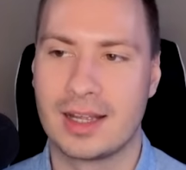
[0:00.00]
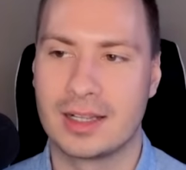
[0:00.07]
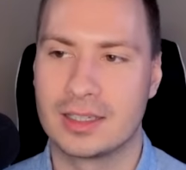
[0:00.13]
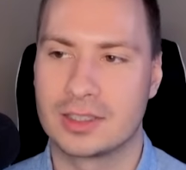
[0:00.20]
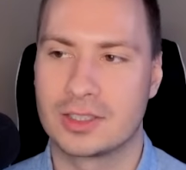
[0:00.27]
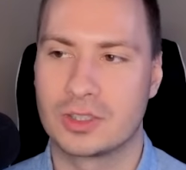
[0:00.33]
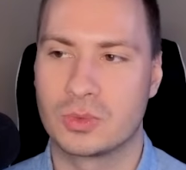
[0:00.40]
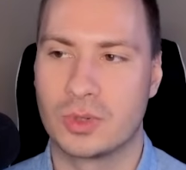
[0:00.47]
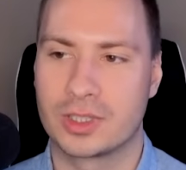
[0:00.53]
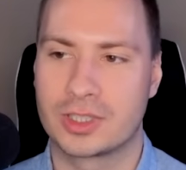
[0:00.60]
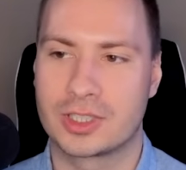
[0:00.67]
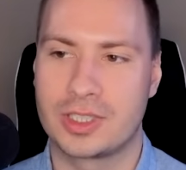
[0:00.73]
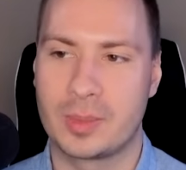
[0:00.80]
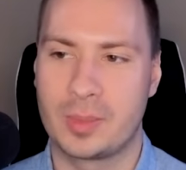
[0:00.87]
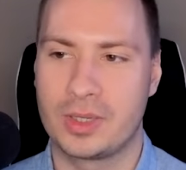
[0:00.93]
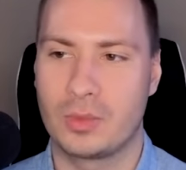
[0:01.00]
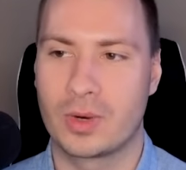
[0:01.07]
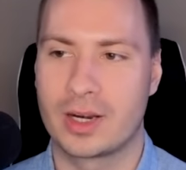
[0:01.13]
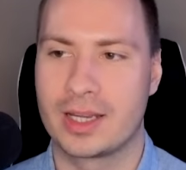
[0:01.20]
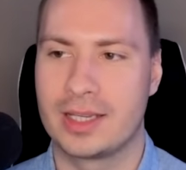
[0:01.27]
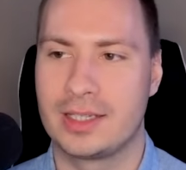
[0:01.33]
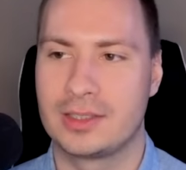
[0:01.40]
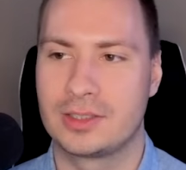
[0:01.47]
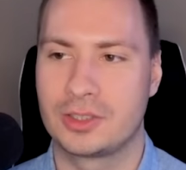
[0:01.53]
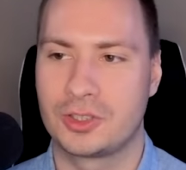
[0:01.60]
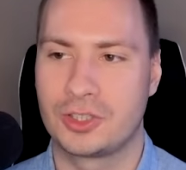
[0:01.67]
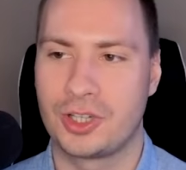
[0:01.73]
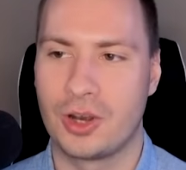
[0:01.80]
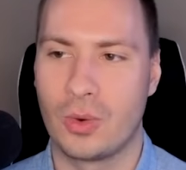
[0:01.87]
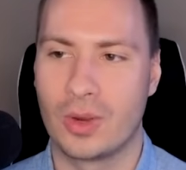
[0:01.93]
This is one snippet where he's
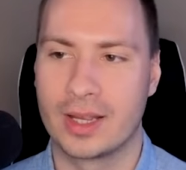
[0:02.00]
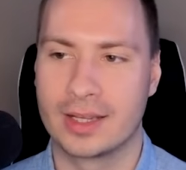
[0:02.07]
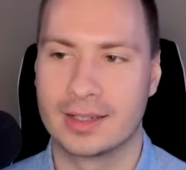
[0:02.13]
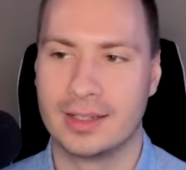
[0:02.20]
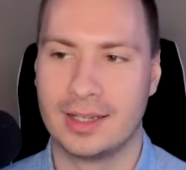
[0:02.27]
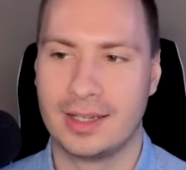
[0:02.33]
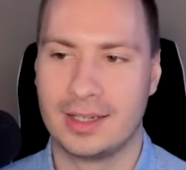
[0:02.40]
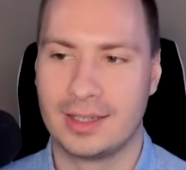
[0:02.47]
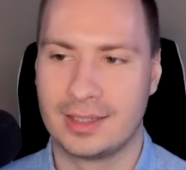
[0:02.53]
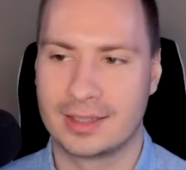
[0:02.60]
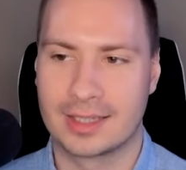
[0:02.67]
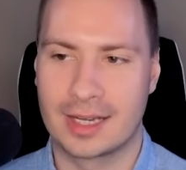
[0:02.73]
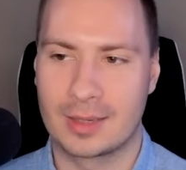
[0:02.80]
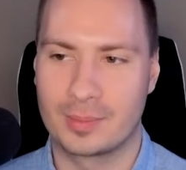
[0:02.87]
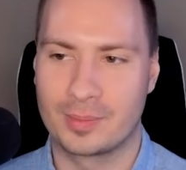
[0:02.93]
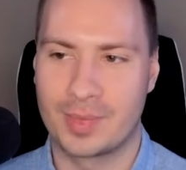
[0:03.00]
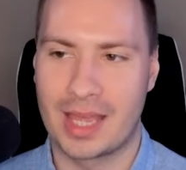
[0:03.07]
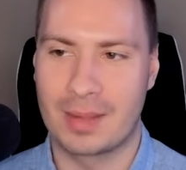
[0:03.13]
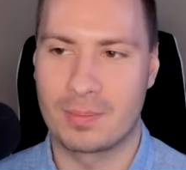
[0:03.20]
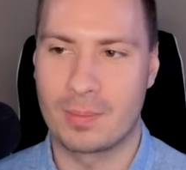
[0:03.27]
showing that